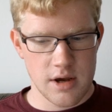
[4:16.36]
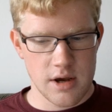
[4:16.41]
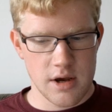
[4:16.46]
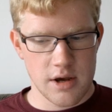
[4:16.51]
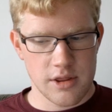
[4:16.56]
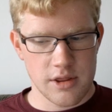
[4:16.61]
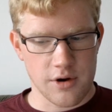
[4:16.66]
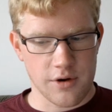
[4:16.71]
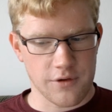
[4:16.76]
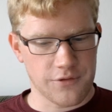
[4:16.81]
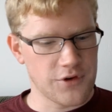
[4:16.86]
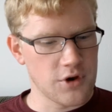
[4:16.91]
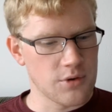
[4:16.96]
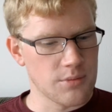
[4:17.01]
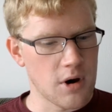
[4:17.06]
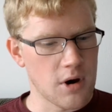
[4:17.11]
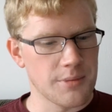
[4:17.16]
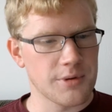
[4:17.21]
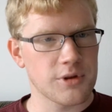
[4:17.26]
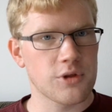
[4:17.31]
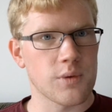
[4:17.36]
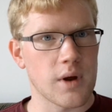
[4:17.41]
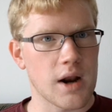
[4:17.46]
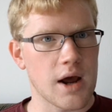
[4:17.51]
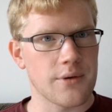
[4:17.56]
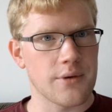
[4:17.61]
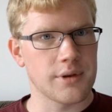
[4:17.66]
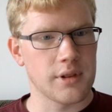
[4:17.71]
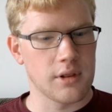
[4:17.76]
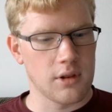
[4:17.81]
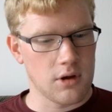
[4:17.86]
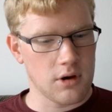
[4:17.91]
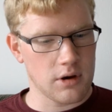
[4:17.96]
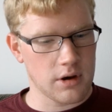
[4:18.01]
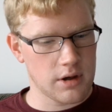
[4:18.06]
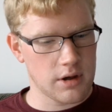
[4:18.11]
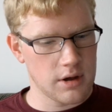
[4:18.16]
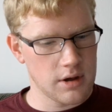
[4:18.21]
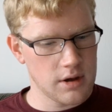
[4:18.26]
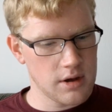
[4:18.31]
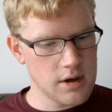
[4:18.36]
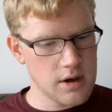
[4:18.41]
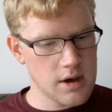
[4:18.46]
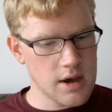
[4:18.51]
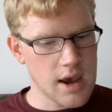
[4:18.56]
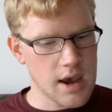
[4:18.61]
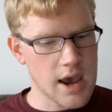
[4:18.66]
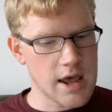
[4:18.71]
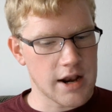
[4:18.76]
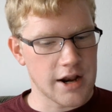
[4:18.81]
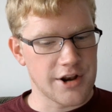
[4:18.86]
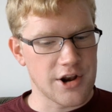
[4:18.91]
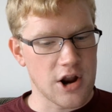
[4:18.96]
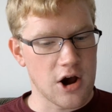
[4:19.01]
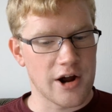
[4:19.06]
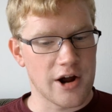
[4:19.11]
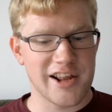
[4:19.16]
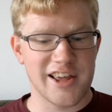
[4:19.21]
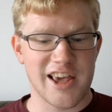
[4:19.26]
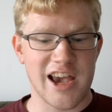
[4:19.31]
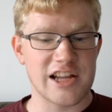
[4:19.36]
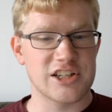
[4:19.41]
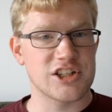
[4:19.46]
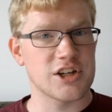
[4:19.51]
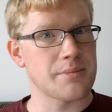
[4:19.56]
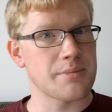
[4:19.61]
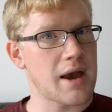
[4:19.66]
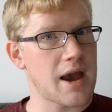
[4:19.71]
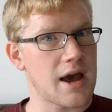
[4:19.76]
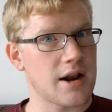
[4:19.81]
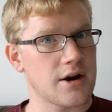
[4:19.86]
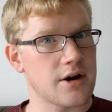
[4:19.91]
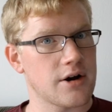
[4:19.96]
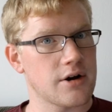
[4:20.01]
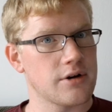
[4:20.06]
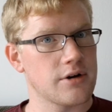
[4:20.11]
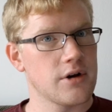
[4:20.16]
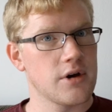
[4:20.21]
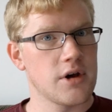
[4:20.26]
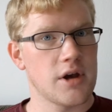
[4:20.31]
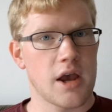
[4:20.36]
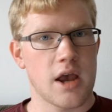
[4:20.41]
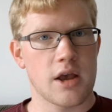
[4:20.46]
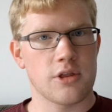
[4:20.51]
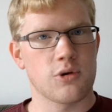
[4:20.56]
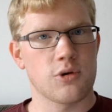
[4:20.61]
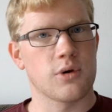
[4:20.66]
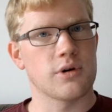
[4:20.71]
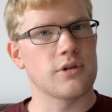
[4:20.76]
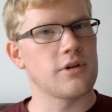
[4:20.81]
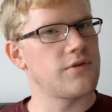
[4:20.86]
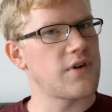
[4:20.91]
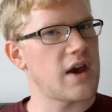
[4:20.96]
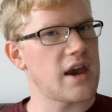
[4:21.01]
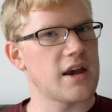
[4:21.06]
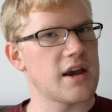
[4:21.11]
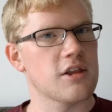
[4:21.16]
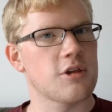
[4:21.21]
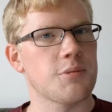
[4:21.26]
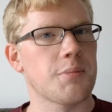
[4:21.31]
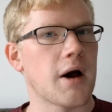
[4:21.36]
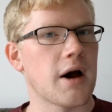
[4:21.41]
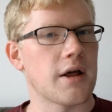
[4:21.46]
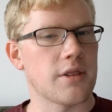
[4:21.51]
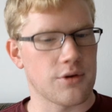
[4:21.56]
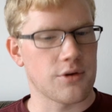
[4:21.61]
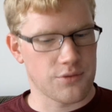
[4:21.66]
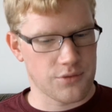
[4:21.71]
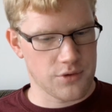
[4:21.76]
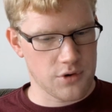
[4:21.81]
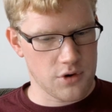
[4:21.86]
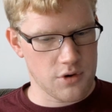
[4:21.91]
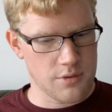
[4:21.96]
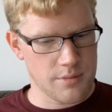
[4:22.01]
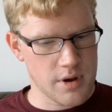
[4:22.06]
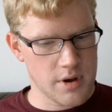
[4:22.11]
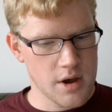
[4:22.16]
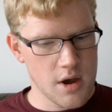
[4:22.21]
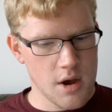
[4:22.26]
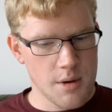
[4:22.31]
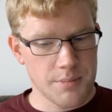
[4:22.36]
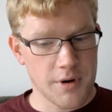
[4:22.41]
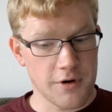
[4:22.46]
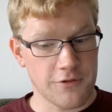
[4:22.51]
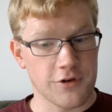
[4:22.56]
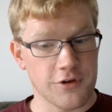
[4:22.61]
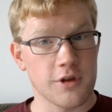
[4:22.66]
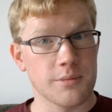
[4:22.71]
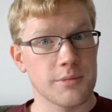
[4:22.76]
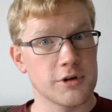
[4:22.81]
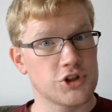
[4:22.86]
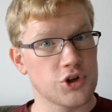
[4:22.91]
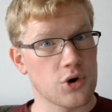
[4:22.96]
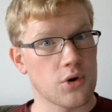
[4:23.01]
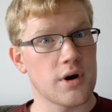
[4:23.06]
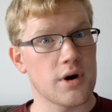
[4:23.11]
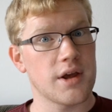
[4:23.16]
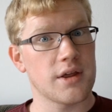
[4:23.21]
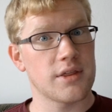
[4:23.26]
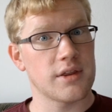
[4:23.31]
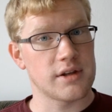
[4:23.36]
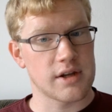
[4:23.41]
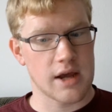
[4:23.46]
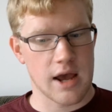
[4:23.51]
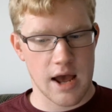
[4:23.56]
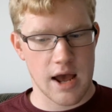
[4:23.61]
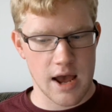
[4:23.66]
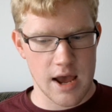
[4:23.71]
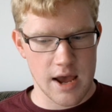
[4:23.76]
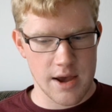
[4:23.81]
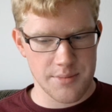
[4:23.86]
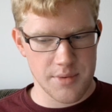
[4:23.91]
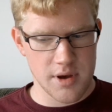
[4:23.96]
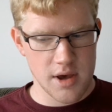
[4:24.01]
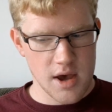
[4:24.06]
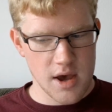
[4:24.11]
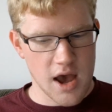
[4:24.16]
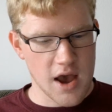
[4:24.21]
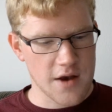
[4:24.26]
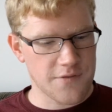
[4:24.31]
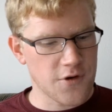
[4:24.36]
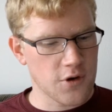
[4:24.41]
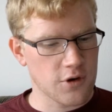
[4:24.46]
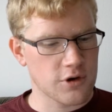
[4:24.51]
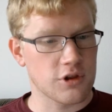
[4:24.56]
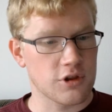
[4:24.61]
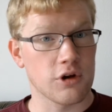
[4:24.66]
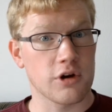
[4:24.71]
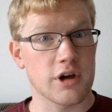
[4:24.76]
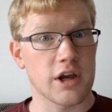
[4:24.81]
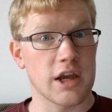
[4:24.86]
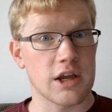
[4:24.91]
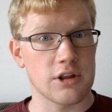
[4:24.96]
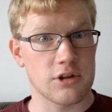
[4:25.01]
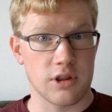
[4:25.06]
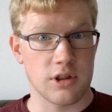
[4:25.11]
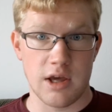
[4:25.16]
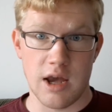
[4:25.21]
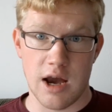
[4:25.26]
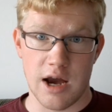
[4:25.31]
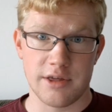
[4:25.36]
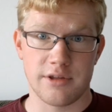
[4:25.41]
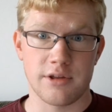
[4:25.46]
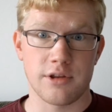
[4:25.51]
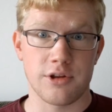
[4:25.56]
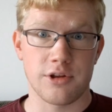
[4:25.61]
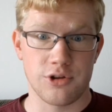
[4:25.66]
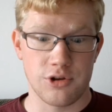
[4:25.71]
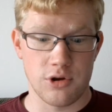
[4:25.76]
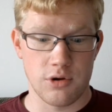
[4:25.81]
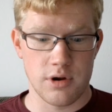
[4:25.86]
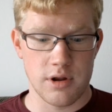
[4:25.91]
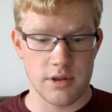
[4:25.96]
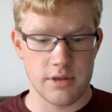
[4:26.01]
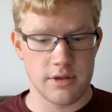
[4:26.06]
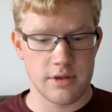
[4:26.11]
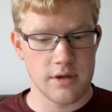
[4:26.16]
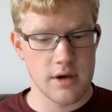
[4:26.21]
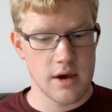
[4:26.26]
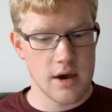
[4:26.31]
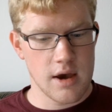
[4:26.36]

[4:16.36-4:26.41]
There were a few moments when I would look in a non-engaging manner towards a vacant spot in the room, but for the majority of the time I focused looking into the eyes of the students.